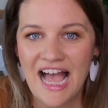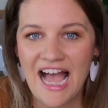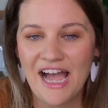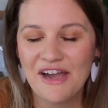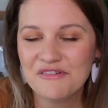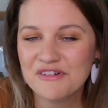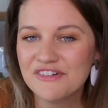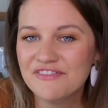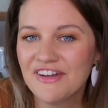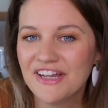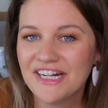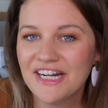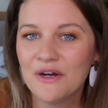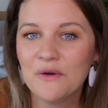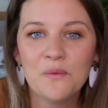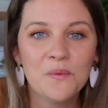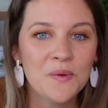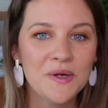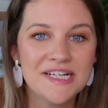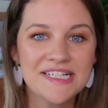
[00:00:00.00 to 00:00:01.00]
I want to find
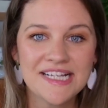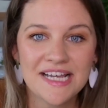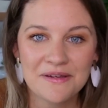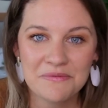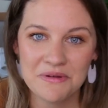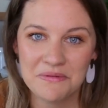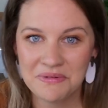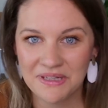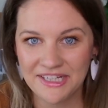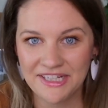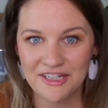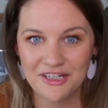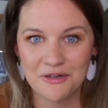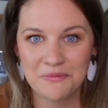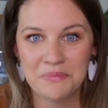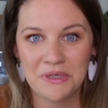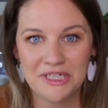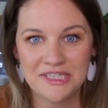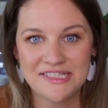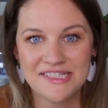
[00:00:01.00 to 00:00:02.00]
out what type of planner
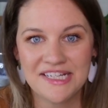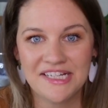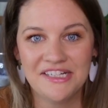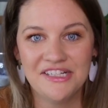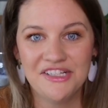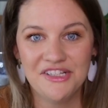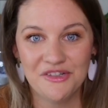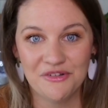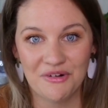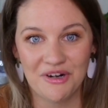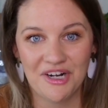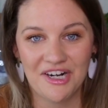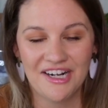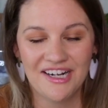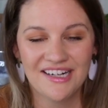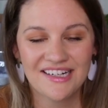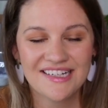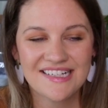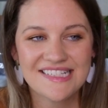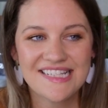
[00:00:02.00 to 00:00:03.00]
person you are
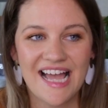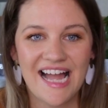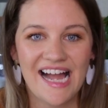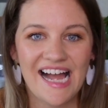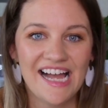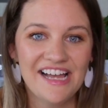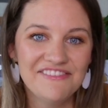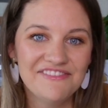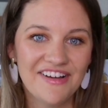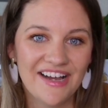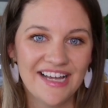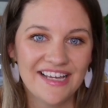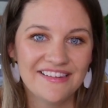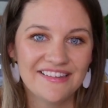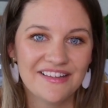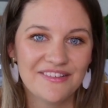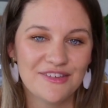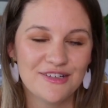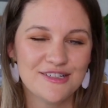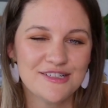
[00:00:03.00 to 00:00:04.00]
because I find
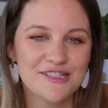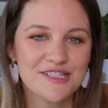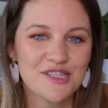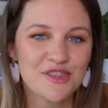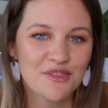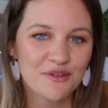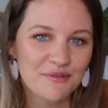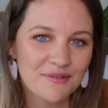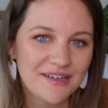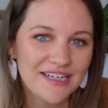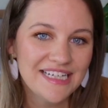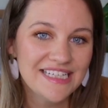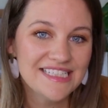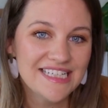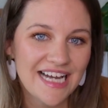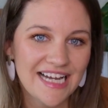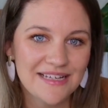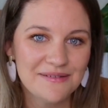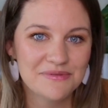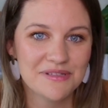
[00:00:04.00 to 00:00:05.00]
that there's three
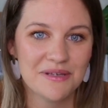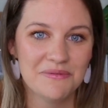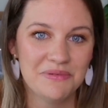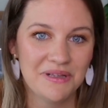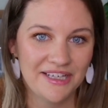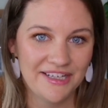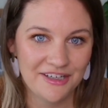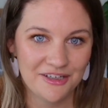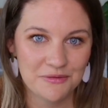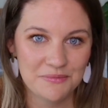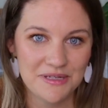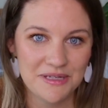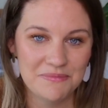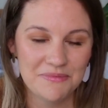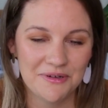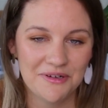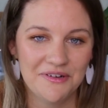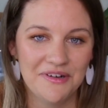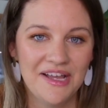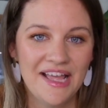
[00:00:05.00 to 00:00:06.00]
types of planner
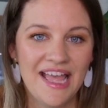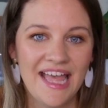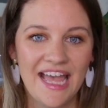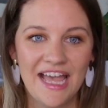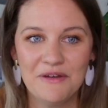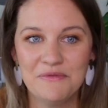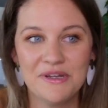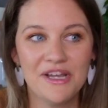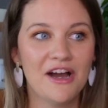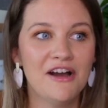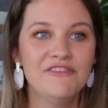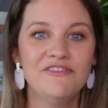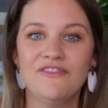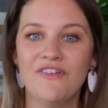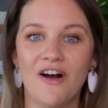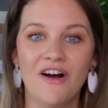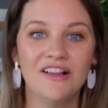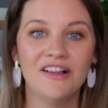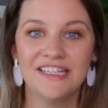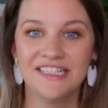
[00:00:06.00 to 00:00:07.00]
people and we all
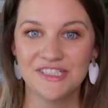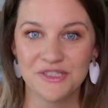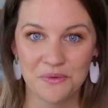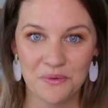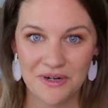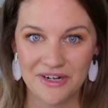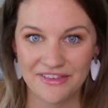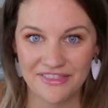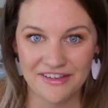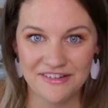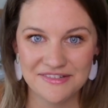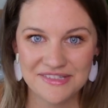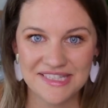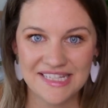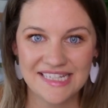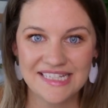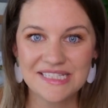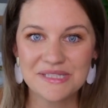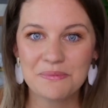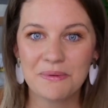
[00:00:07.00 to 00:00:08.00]
fall into one of those,
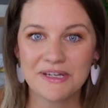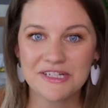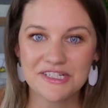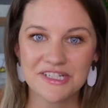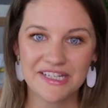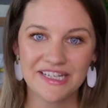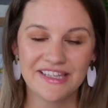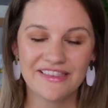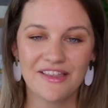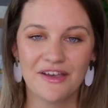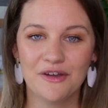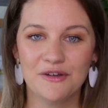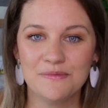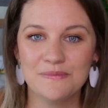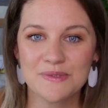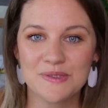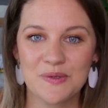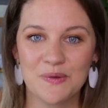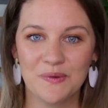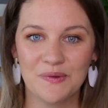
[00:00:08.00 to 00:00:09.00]
especially in the
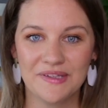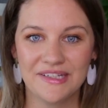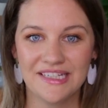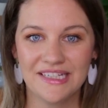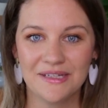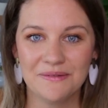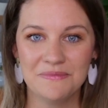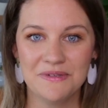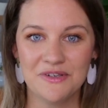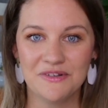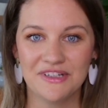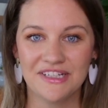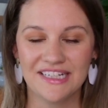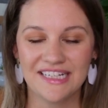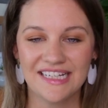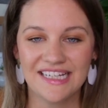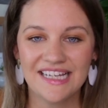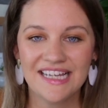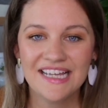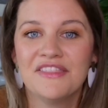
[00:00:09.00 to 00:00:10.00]
homeschooling
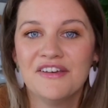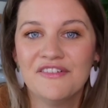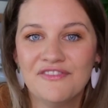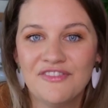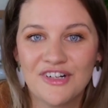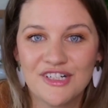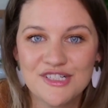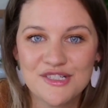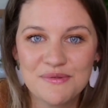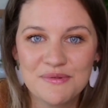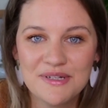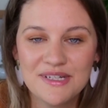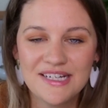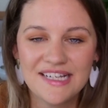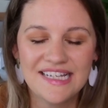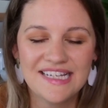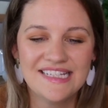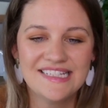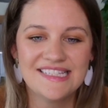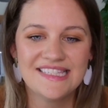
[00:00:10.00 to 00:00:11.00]
community. The first one
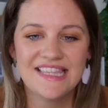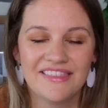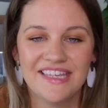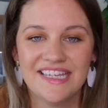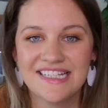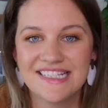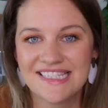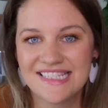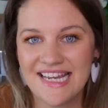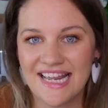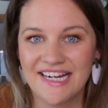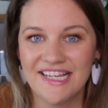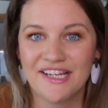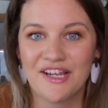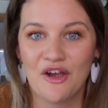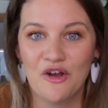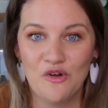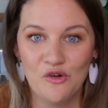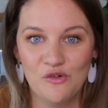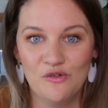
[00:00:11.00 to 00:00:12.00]
is the
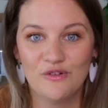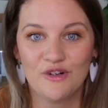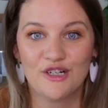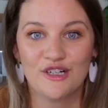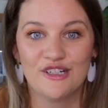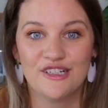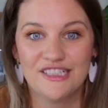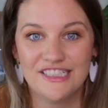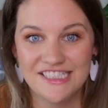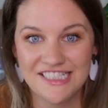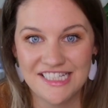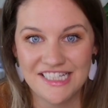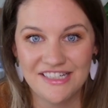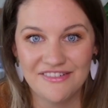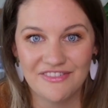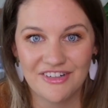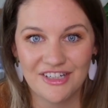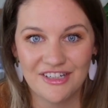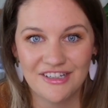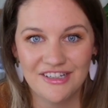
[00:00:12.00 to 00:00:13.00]
aesthetic
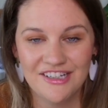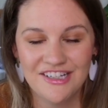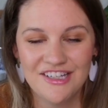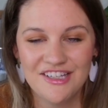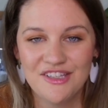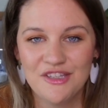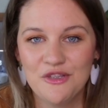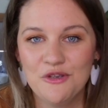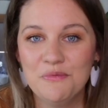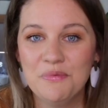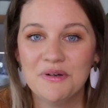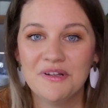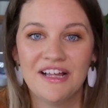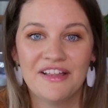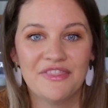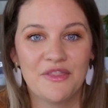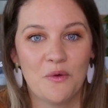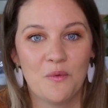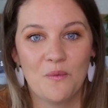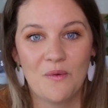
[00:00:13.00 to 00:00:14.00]
overachiever. You pull out the